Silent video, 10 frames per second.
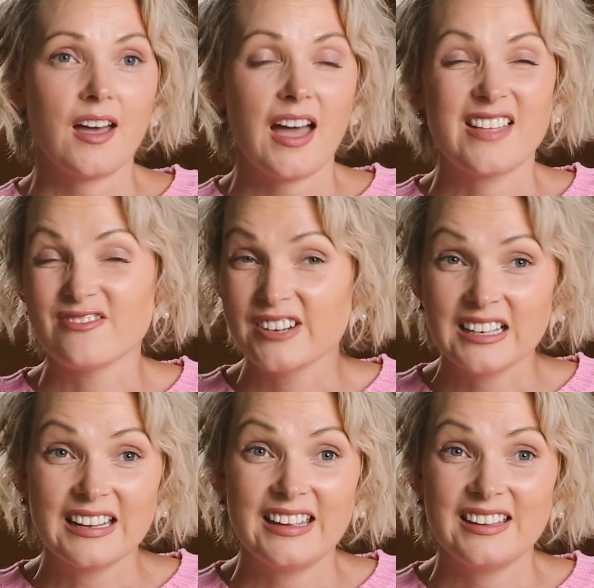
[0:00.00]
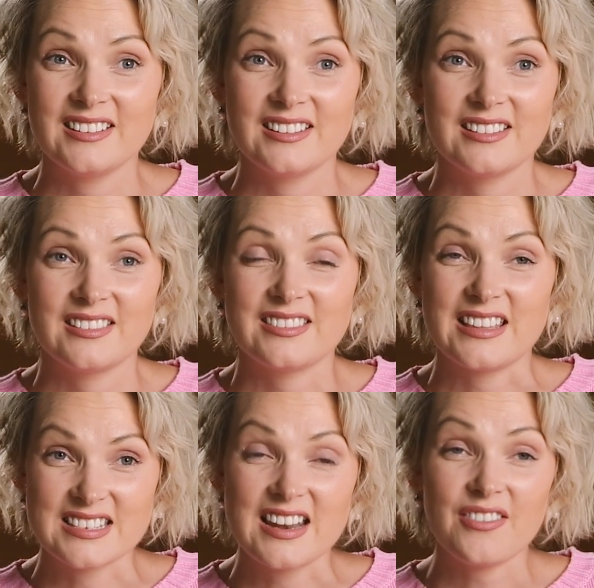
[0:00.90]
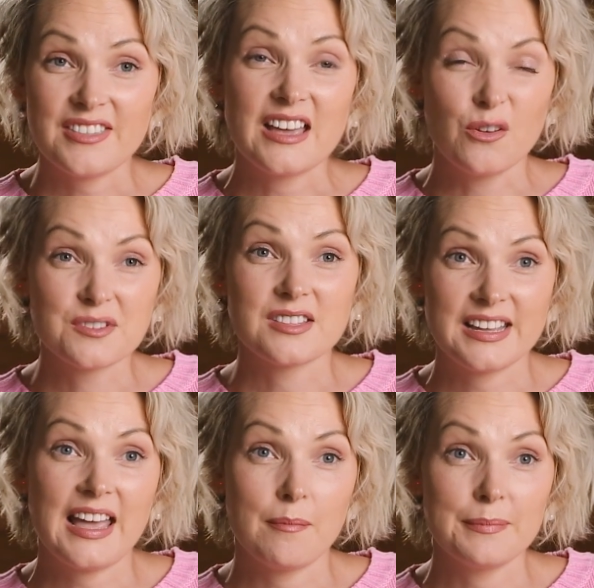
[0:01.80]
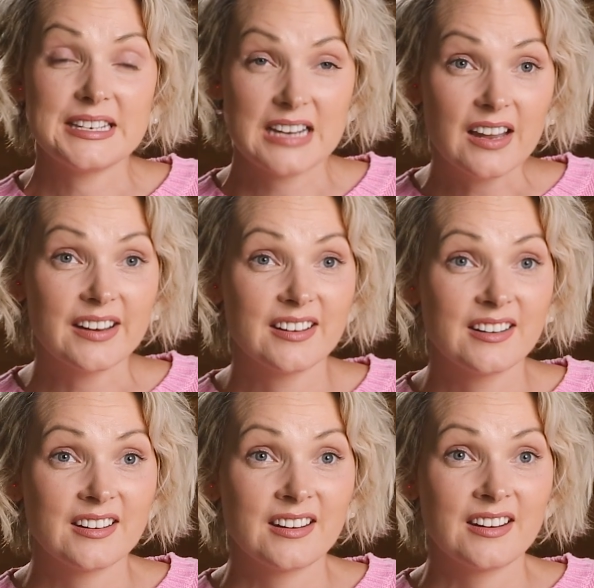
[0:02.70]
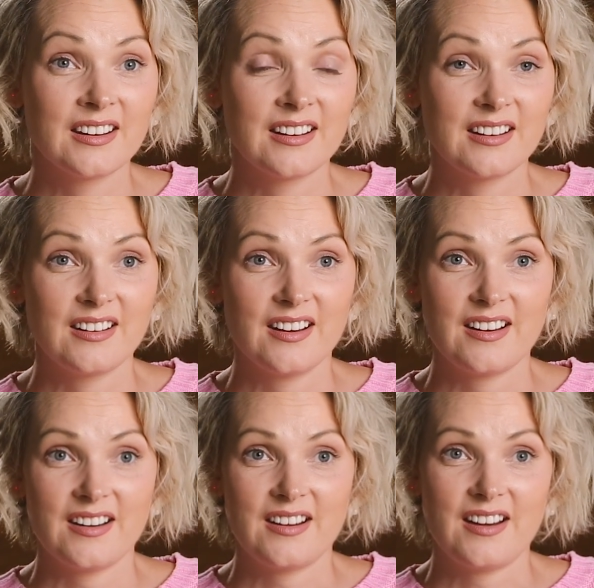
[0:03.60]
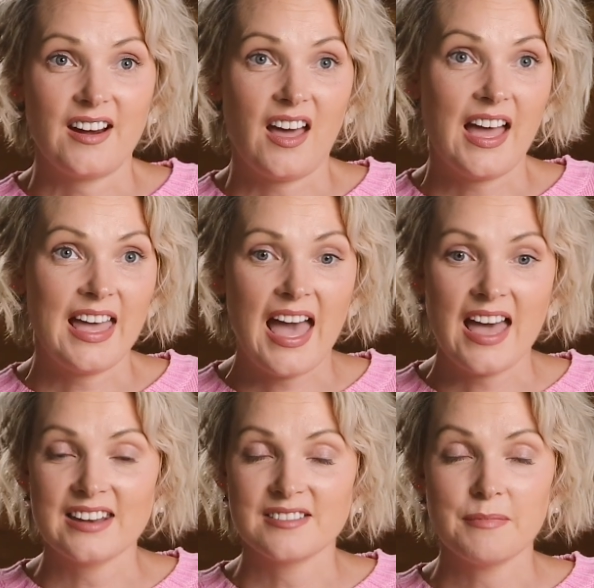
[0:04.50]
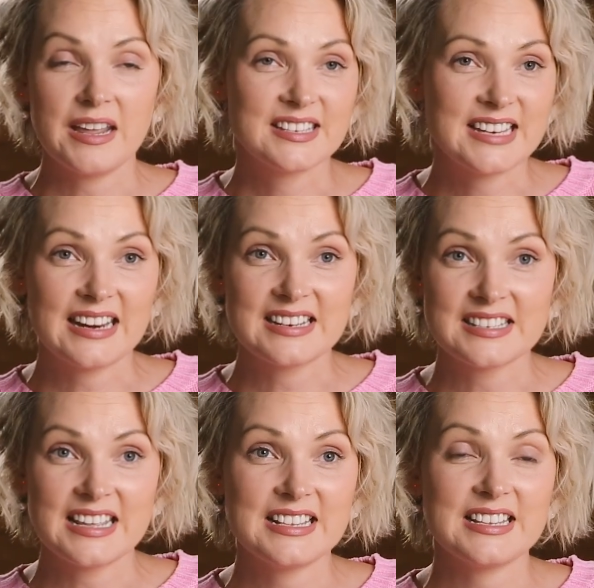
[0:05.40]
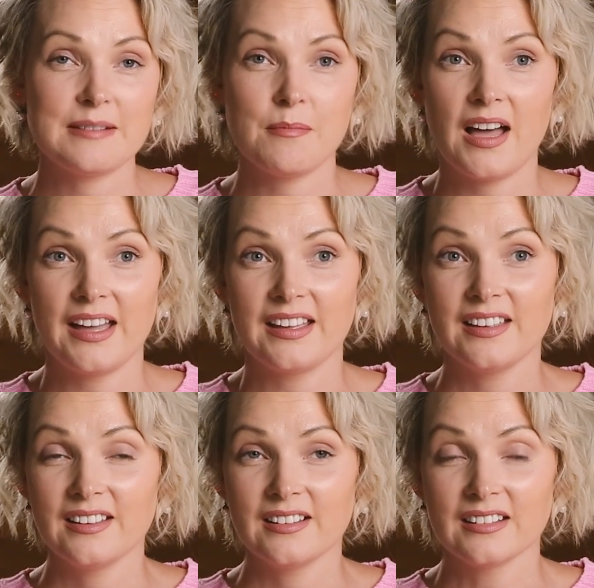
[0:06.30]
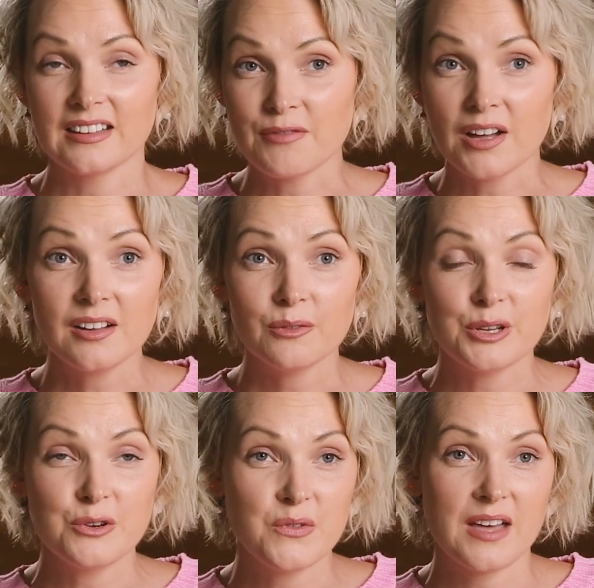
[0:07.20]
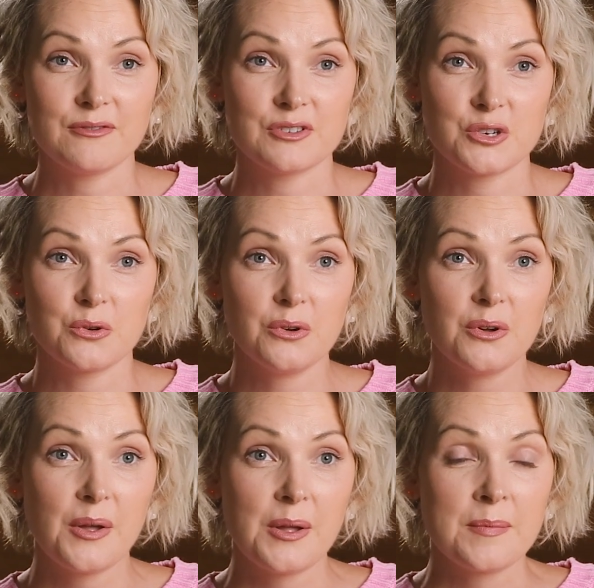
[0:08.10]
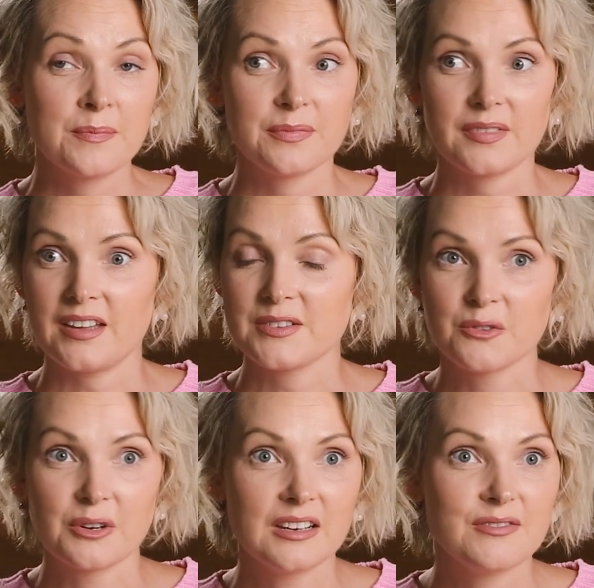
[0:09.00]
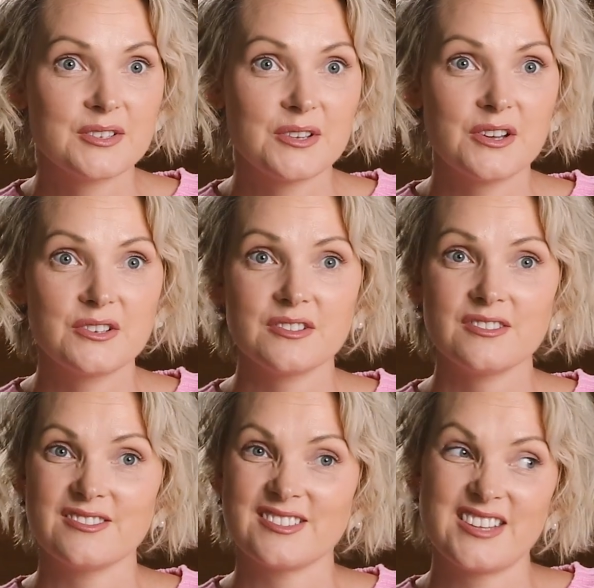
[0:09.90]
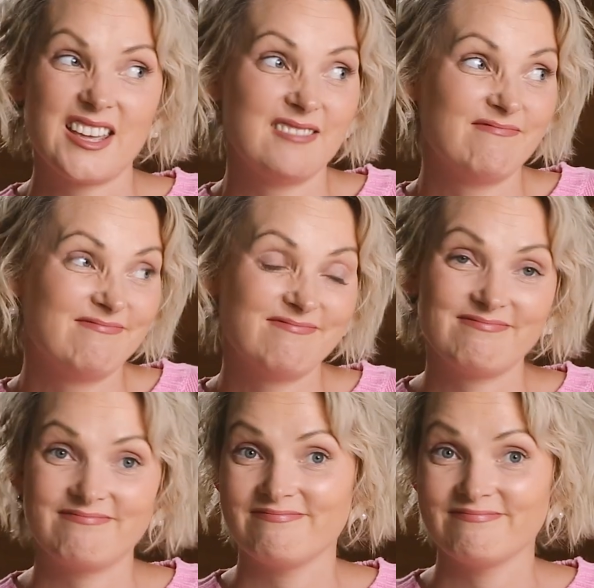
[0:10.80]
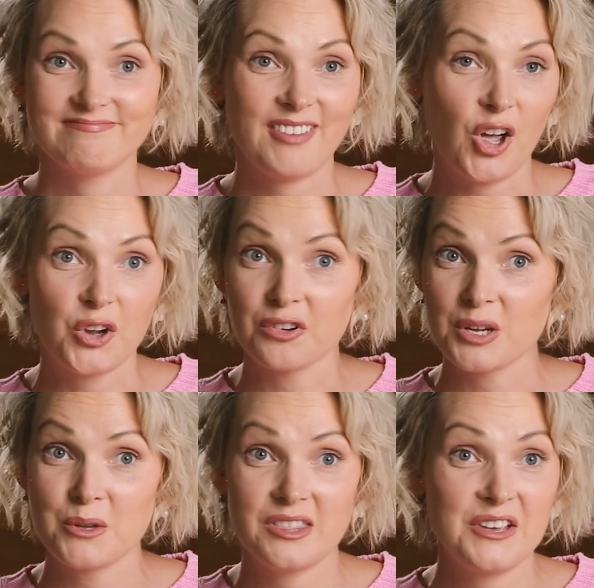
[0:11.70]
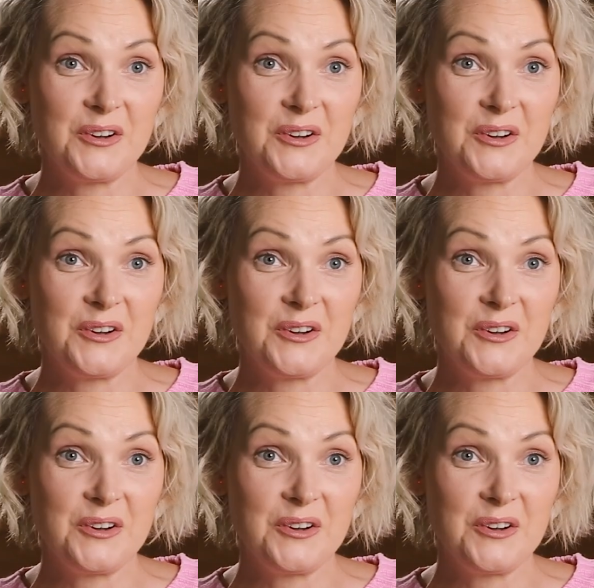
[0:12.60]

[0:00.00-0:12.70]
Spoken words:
And really, there's nothing else that can be done." I had metastatic disease in my liver, we knew that for sure. I saw a liver surgeon who said, "Agree with the